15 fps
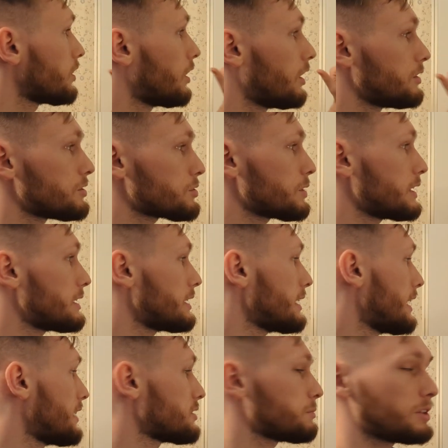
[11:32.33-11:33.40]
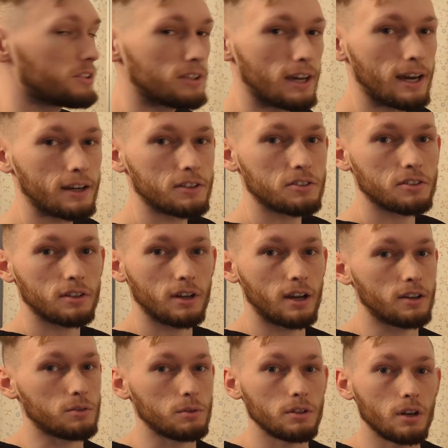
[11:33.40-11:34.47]
untreated asthma attacks,
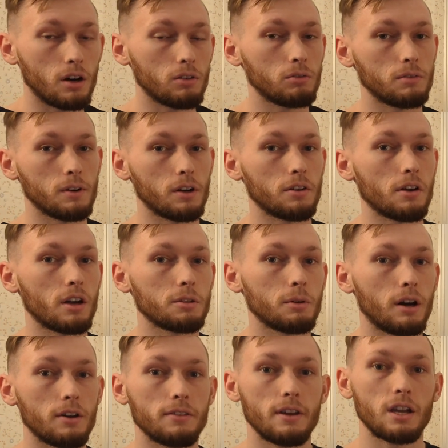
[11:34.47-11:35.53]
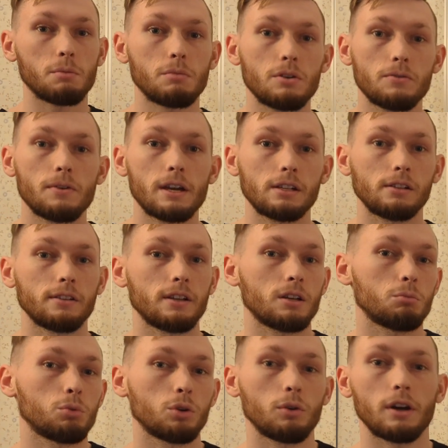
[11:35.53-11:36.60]
as we know, we've already talked about, they can be fatal. They
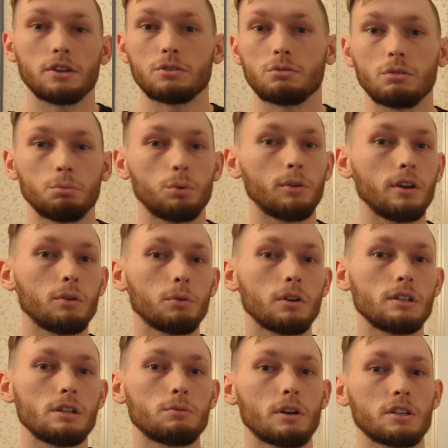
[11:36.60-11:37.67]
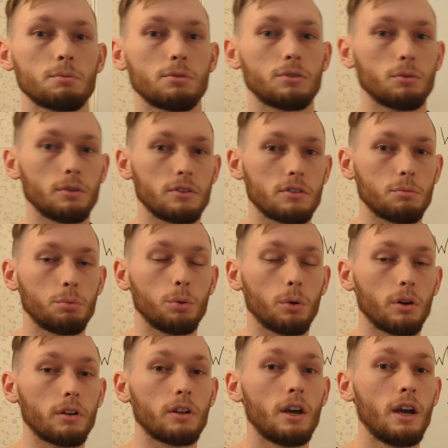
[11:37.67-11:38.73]
can progress to a point where you need respiratory
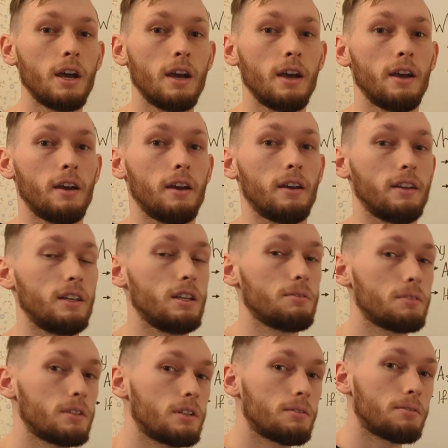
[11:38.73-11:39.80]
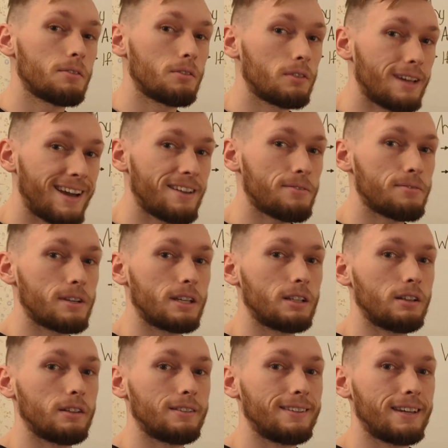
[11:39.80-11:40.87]
support. Even if they're not
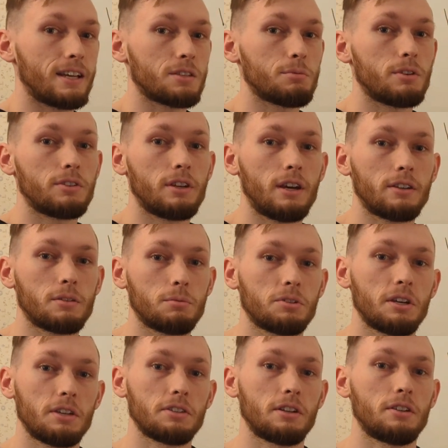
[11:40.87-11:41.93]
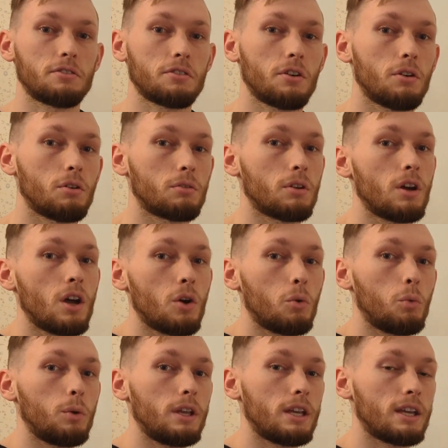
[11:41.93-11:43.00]
fatal and the asthma attack subsides on its own,
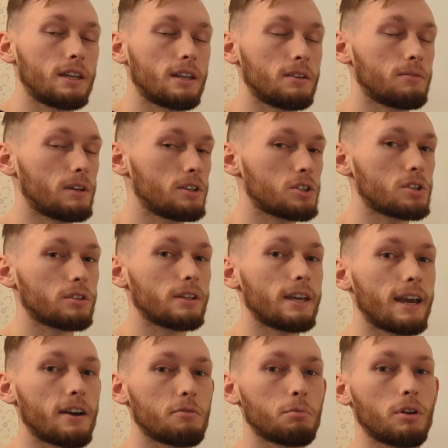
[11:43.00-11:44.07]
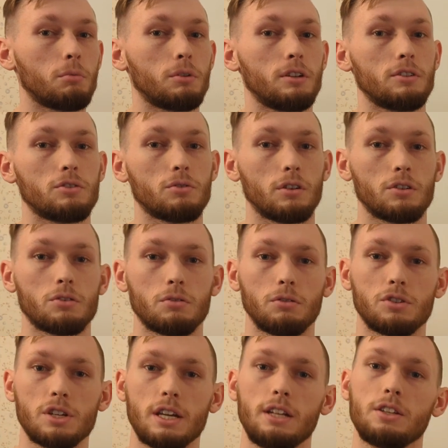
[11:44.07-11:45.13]
we can eventually have permanent structural
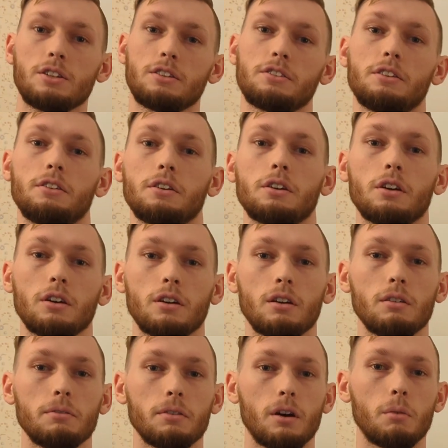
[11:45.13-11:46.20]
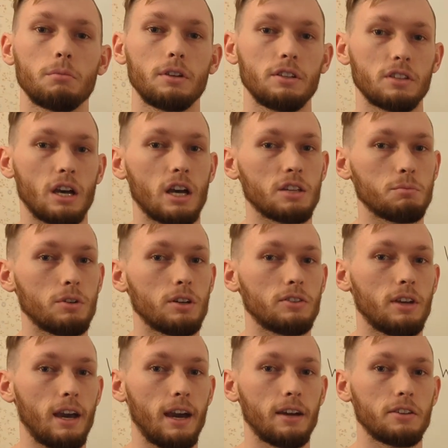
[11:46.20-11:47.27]
changes that occur from these asthma
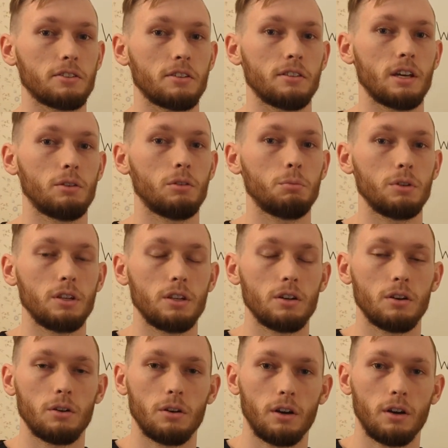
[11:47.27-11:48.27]
attacks that will be